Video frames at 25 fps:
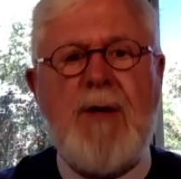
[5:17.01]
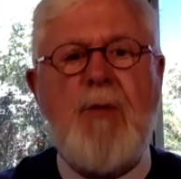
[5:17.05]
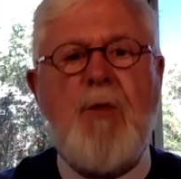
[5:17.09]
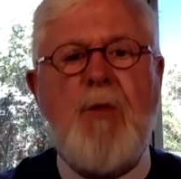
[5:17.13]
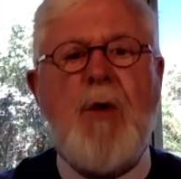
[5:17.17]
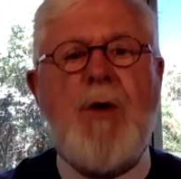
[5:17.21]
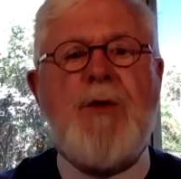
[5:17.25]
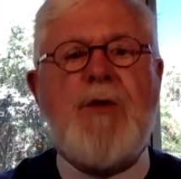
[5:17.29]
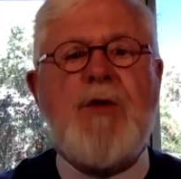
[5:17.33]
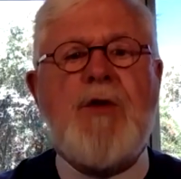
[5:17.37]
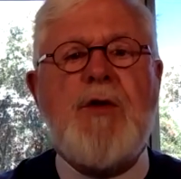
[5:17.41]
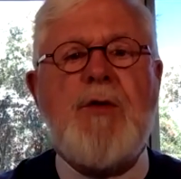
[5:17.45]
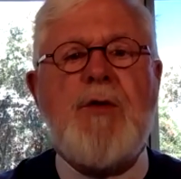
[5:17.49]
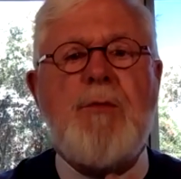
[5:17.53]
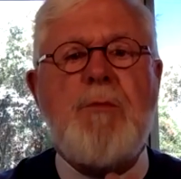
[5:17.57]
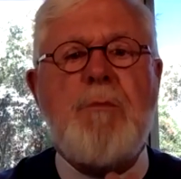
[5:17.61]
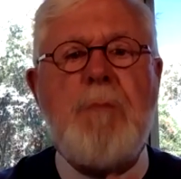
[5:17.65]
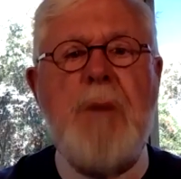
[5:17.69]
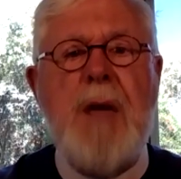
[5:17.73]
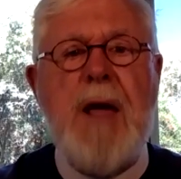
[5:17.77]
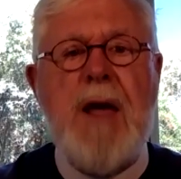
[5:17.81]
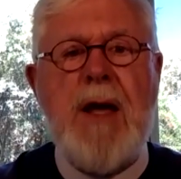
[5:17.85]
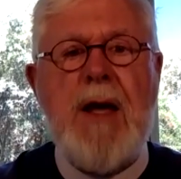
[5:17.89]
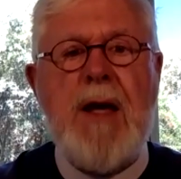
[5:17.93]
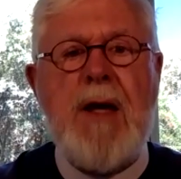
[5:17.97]
what you
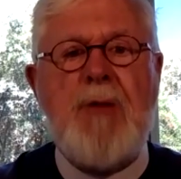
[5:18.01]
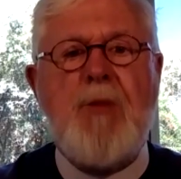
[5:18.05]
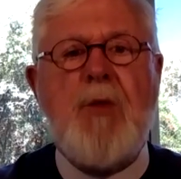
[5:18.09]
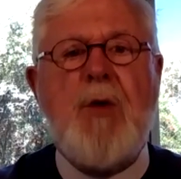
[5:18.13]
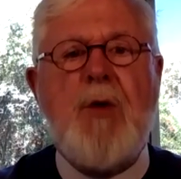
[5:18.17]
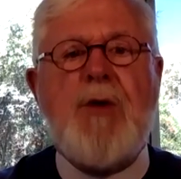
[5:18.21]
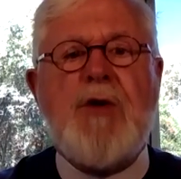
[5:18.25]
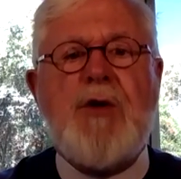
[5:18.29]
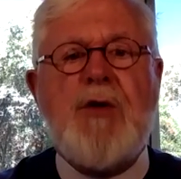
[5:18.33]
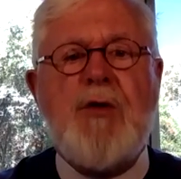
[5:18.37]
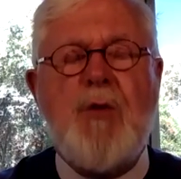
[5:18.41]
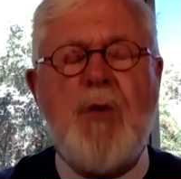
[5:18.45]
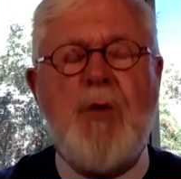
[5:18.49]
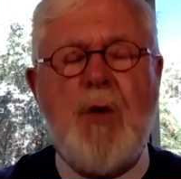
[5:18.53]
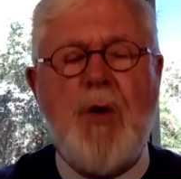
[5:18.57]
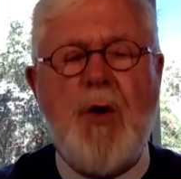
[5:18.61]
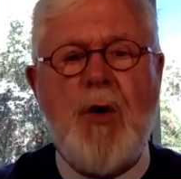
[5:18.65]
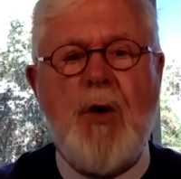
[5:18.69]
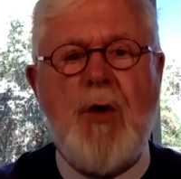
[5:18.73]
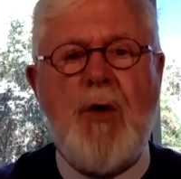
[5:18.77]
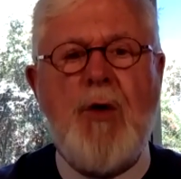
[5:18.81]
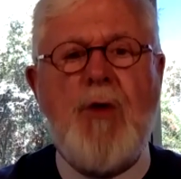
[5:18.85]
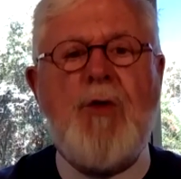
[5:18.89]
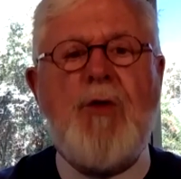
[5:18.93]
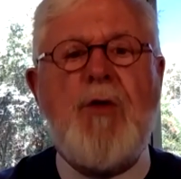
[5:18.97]
made, what you
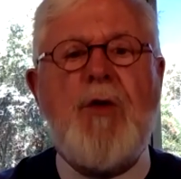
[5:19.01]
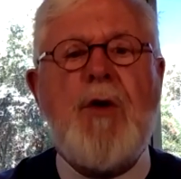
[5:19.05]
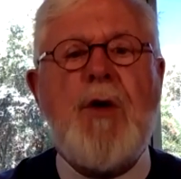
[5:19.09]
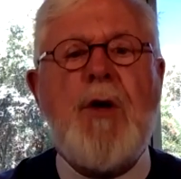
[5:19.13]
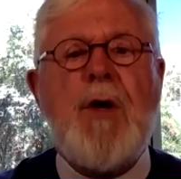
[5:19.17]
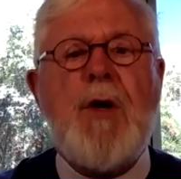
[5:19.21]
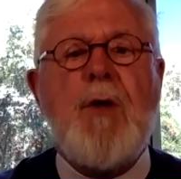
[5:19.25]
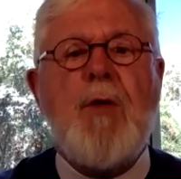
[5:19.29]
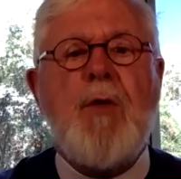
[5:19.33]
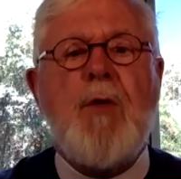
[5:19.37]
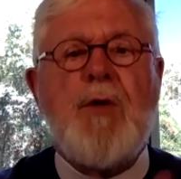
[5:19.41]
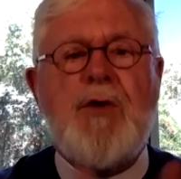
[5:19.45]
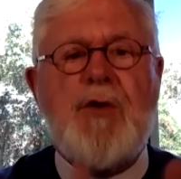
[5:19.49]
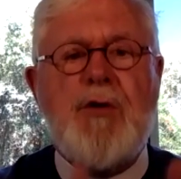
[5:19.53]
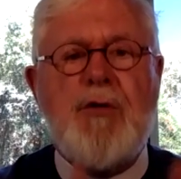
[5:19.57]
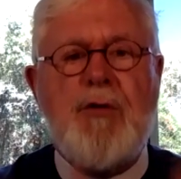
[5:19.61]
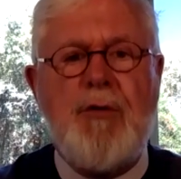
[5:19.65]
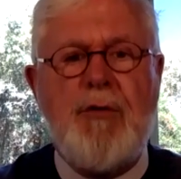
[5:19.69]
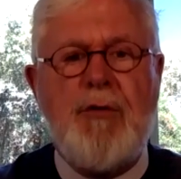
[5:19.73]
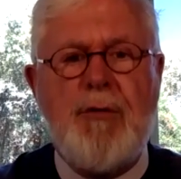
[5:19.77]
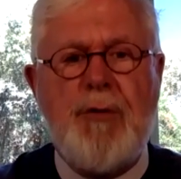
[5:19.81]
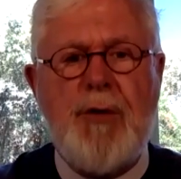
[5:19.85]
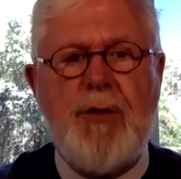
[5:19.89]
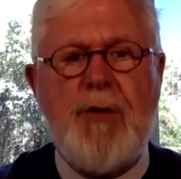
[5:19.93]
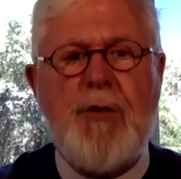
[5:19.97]
earned, what you
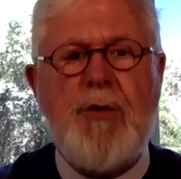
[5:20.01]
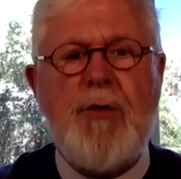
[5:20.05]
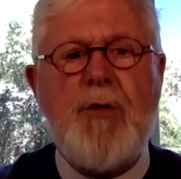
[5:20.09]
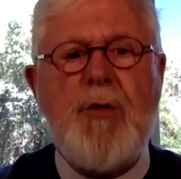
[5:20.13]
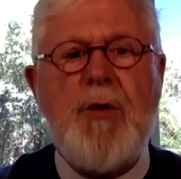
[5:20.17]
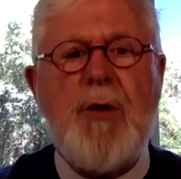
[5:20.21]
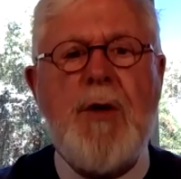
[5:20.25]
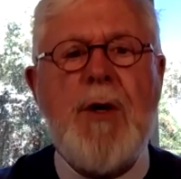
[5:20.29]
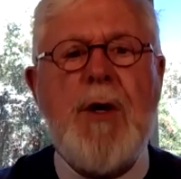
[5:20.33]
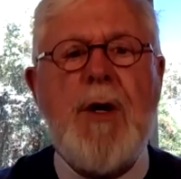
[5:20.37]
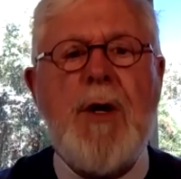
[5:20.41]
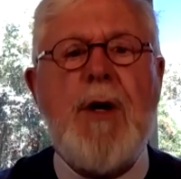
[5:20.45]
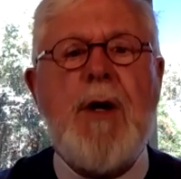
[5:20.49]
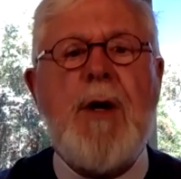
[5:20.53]
grew,